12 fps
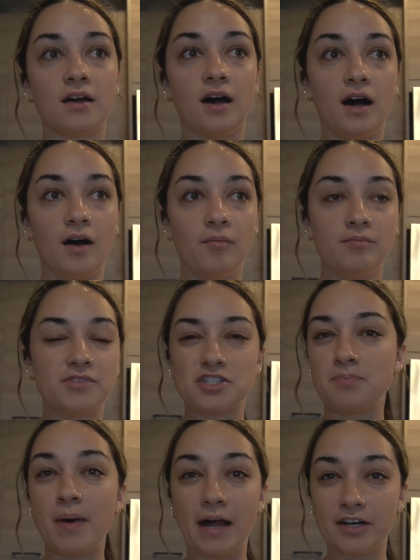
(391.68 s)
um,
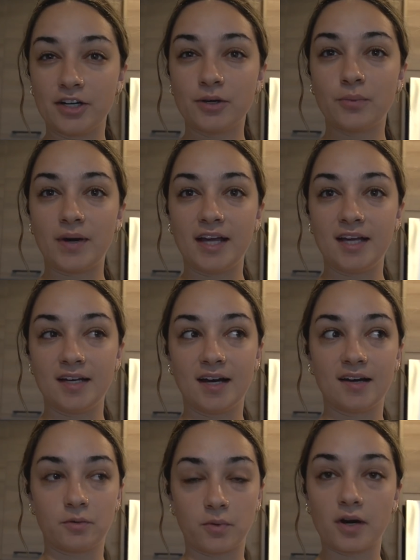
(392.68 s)
just better when
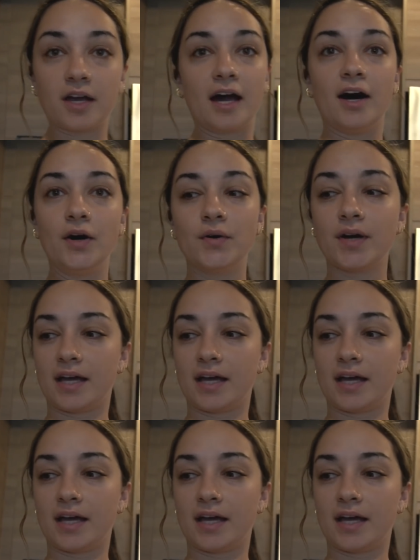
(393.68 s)
I work out.